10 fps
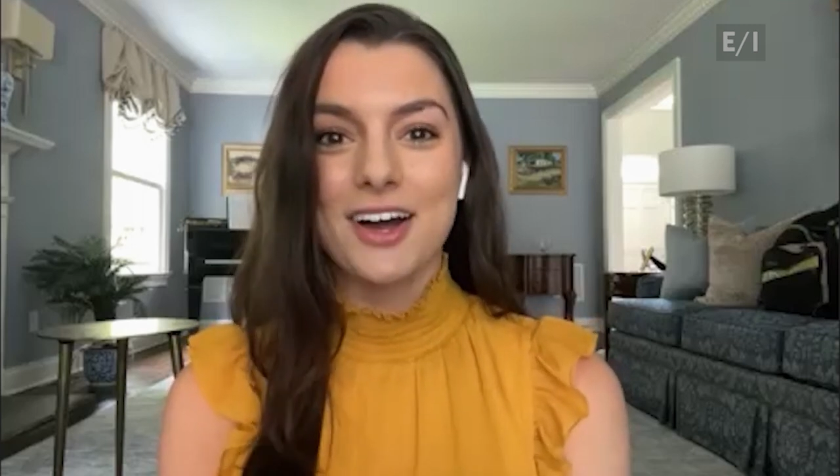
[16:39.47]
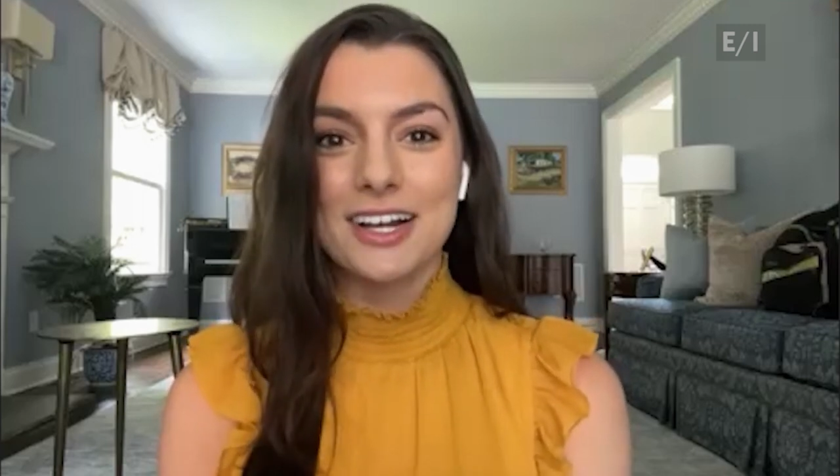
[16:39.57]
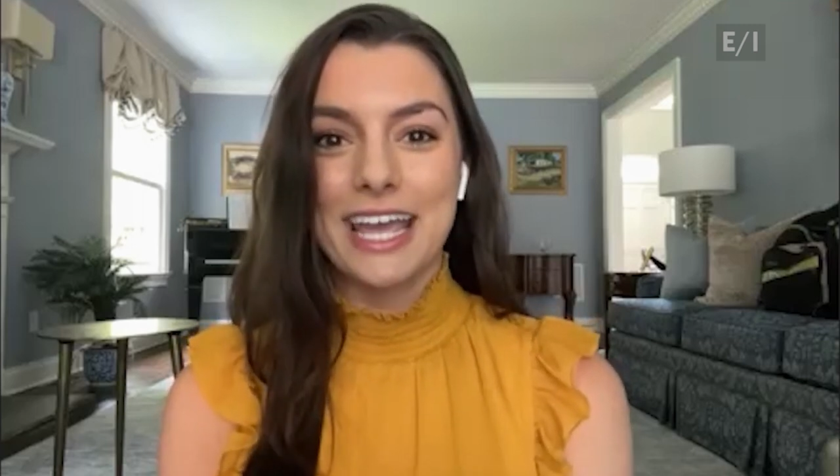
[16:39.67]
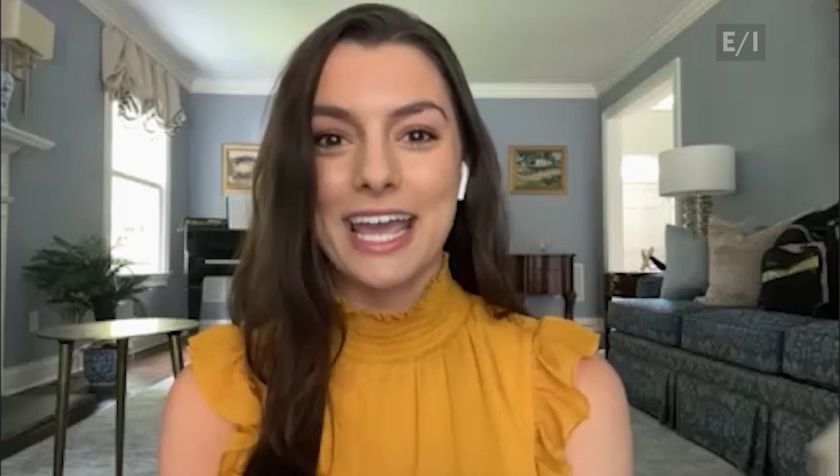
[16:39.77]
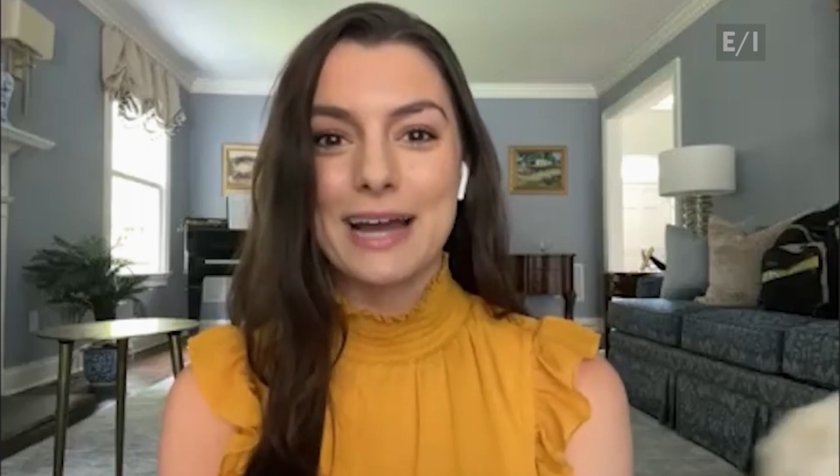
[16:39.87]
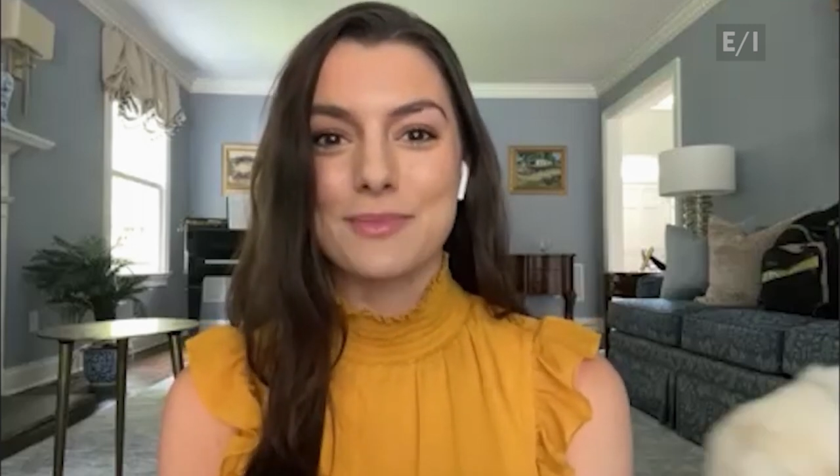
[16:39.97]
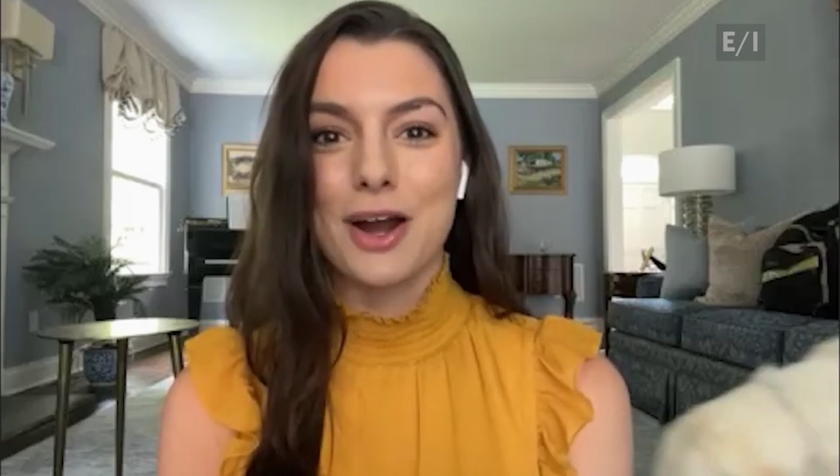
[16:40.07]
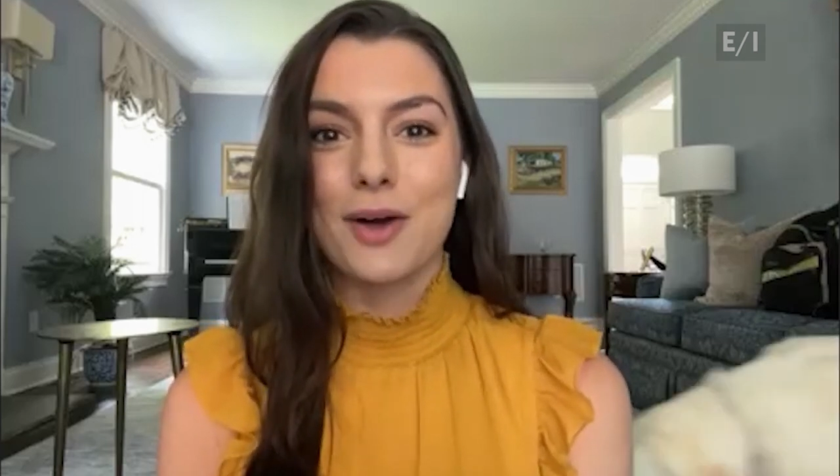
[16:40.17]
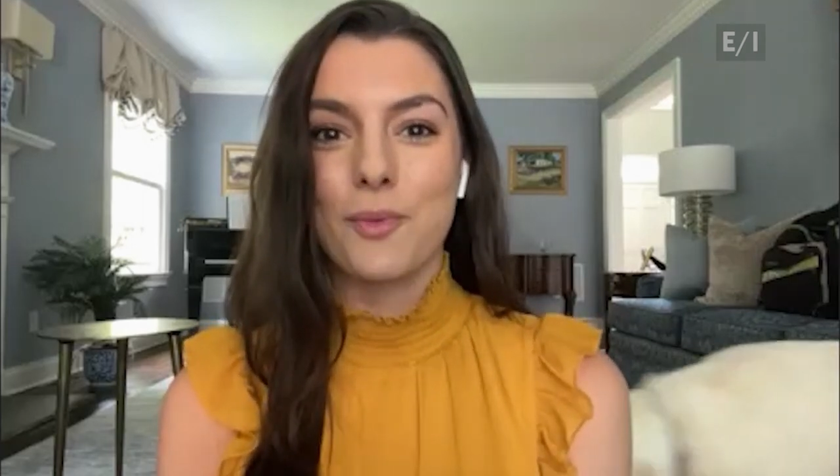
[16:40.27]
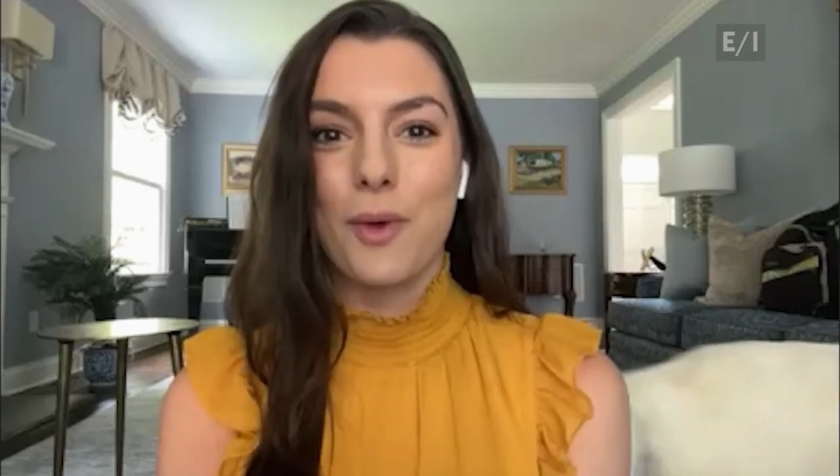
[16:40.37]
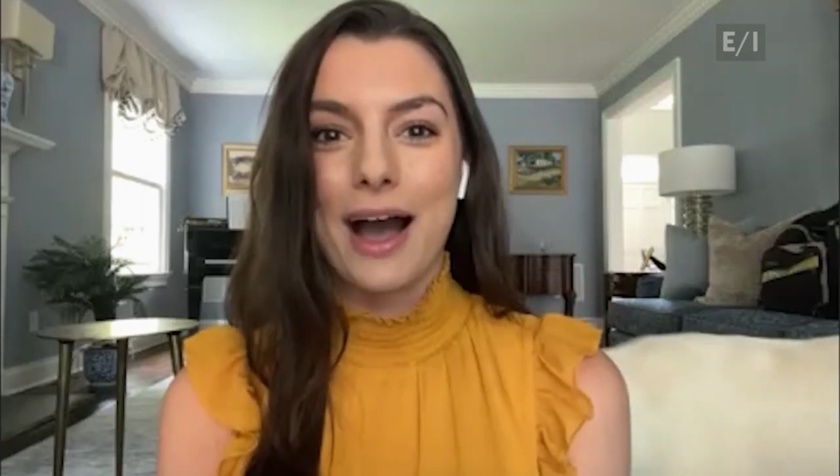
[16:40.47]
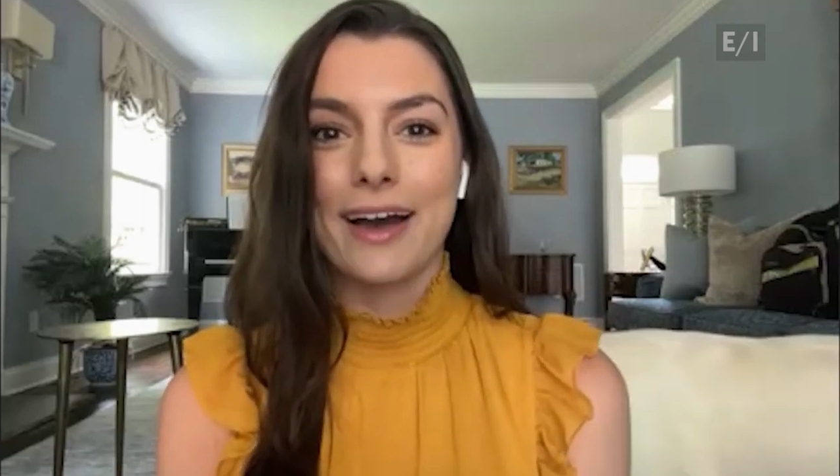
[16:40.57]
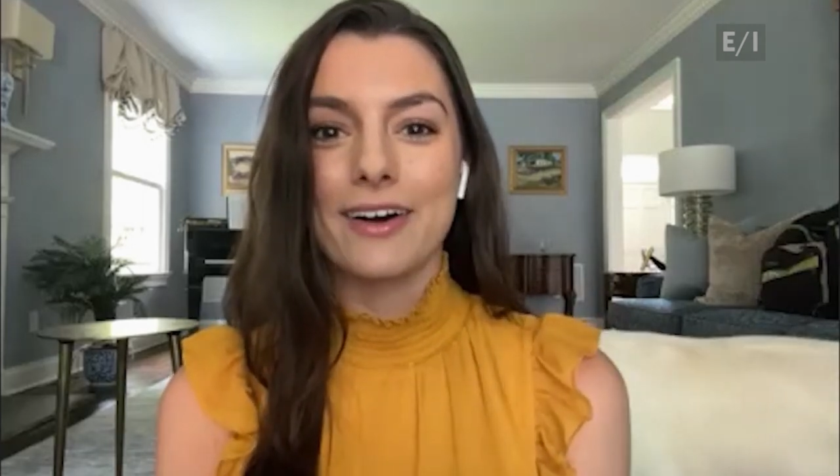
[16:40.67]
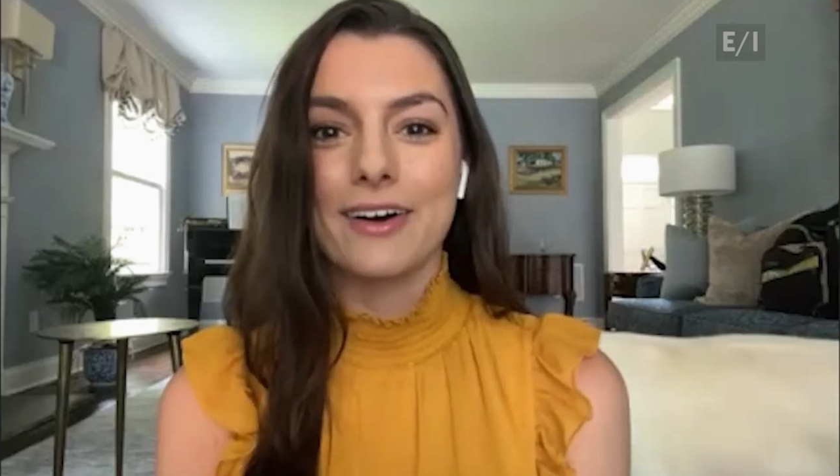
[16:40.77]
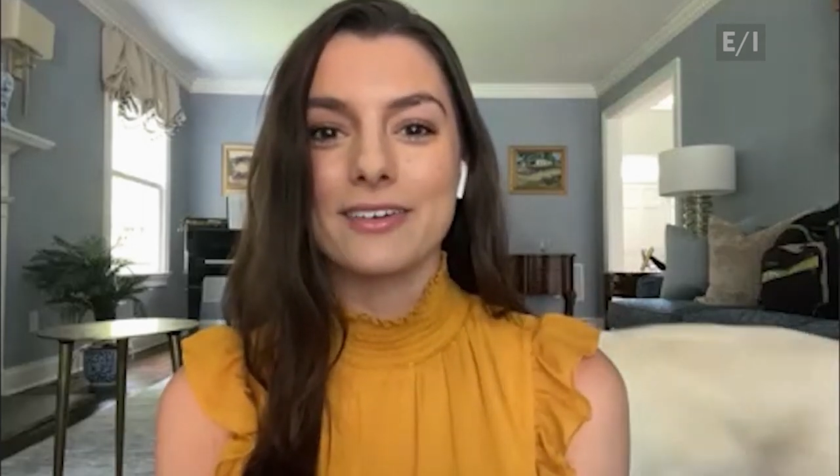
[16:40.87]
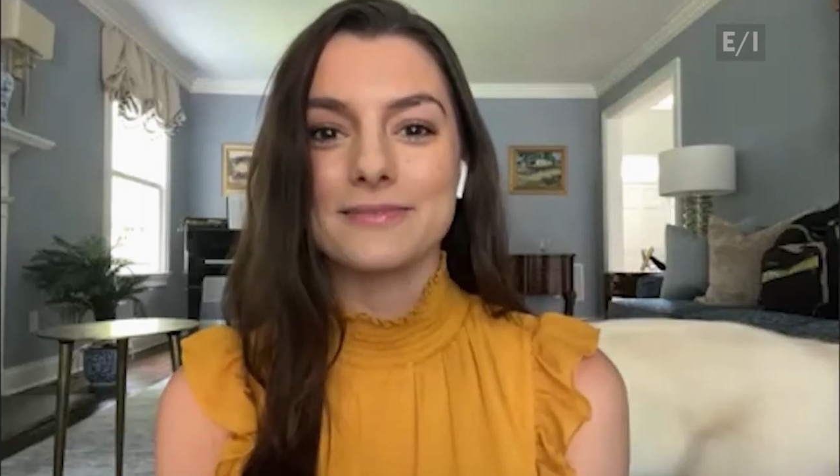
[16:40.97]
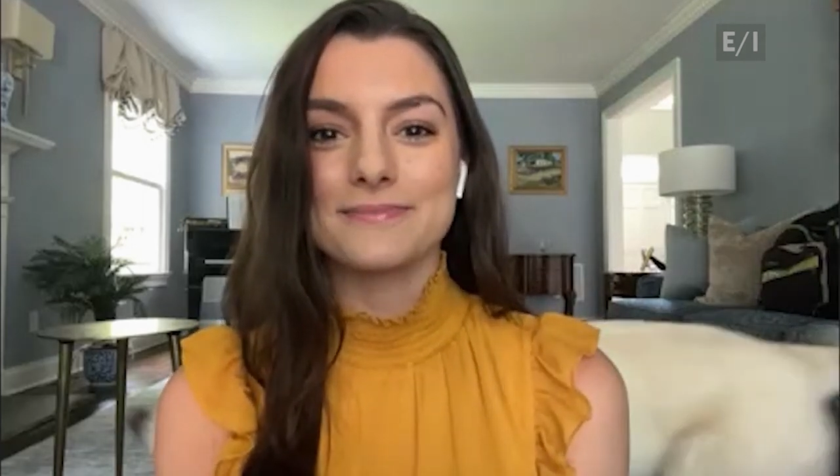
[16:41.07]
on camera while...